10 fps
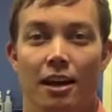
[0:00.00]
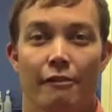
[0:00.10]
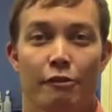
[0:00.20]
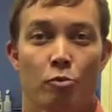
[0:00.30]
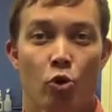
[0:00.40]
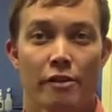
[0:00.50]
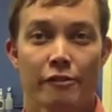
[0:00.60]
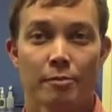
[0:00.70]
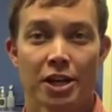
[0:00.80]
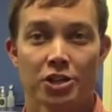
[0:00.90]
For more
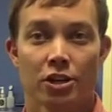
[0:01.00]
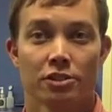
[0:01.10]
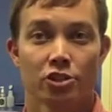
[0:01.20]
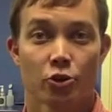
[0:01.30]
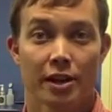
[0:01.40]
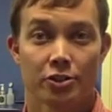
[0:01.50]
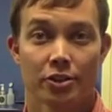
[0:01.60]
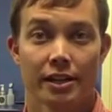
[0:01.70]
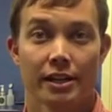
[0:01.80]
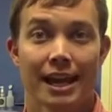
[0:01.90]
information on strength
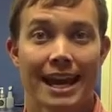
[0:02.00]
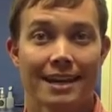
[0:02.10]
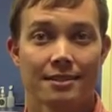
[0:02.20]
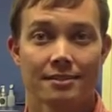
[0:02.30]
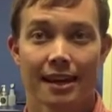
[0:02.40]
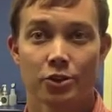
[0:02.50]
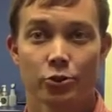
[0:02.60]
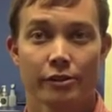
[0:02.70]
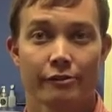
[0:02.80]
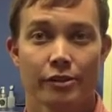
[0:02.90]
training and to schedule
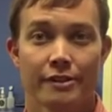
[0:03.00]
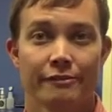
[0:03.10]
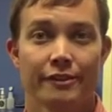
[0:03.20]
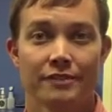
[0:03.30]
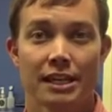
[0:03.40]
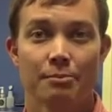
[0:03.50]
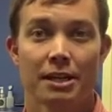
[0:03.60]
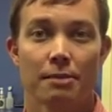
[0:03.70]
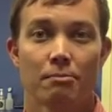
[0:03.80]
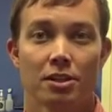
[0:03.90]
your free
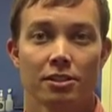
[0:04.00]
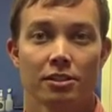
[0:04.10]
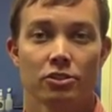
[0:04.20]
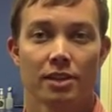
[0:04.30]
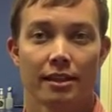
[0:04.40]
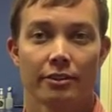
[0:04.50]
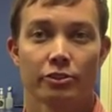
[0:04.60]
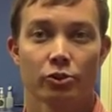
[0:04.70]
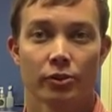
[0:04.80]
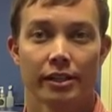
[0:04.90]
15-minute musculoskeletal
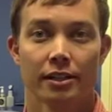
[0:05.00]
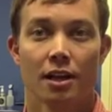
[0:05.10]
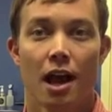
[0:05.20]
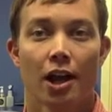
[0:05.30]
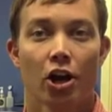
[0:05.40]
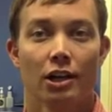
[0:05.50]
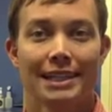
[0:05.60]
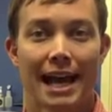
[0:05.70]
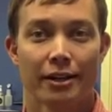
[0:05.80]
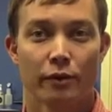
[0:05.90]
screen, call
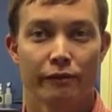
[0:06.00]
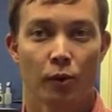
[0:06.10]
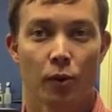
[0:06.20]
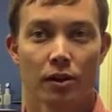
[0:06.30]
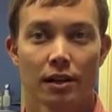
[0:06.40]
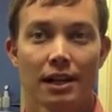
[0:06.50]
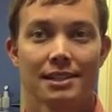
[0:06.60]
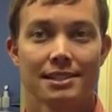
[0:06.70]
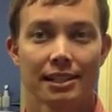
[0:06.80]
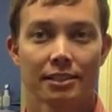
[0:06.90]

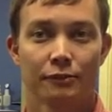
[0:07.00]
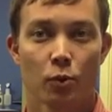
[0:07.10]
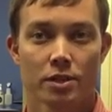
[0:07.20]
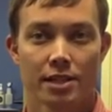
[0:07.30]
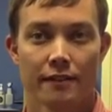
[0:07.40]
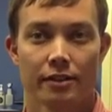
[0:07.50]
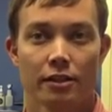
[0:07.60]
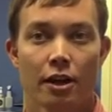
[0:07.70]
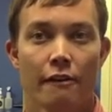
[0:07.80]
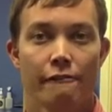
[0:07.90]

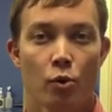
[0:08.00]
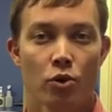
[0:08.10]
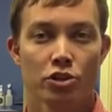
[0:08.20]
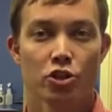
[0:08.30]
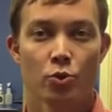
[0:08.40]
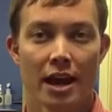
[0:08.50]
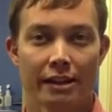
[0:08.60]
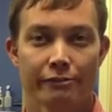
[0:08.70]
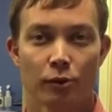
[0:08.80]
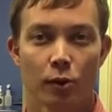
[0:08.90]

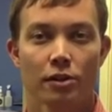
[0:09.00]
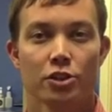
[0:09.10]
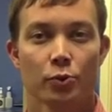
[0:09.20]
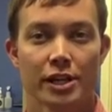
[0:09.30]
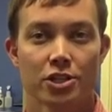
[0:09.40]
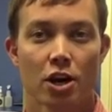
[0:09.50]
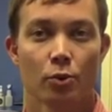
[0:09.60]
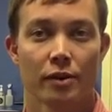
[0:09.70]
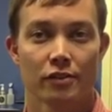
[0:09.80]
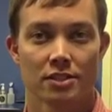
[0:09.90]
904-647-4284 to reach our
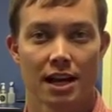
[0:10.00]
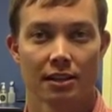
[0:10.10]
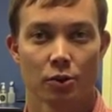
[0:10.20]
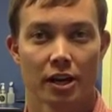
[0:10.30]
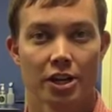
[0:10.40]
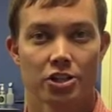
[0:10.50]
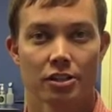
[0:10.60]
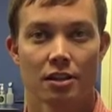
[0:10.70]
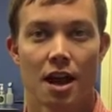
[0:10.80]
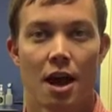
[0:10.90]
Riverside location.
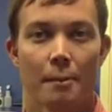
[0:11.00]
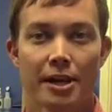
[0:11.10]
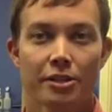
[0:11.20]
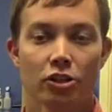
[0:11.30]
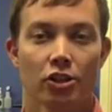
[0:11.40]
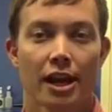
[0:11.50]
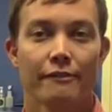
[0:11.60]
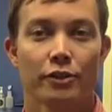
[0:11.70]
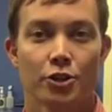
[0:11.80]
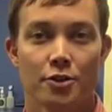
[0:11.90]
Be on the
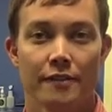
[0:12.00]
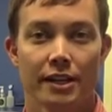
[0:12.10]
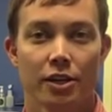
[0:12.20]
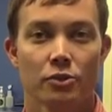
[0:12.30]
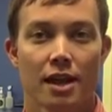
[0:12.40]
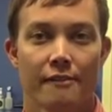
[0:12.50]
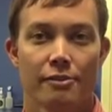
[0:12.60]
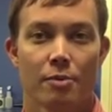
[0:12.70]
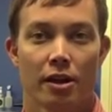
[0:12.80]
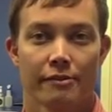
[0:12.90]
lookout for new videos
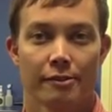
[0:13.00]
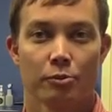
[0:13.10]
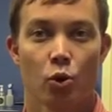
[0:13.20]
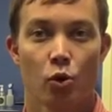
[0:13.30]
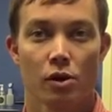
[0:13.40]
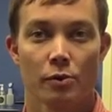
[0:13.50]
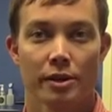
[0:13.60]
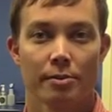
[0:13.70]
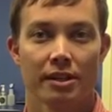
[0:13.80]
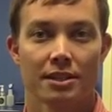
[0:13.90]
every month from Cora
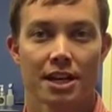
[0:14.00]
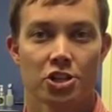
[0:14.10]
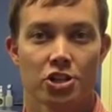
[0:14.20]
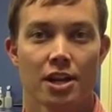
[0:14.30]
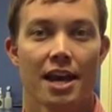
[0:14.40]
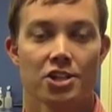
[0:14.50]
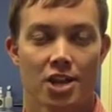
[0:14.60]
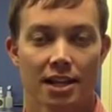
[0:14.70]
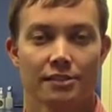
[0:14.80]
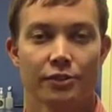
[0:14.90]
Rehabilitation and
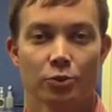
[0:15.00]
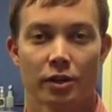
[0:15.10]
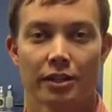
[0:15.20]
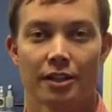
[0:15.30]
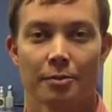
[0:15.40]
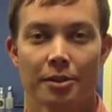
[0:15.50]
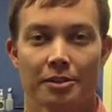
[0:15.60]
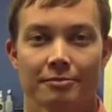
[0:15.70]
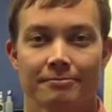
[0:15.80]
Jacksonville Running Company.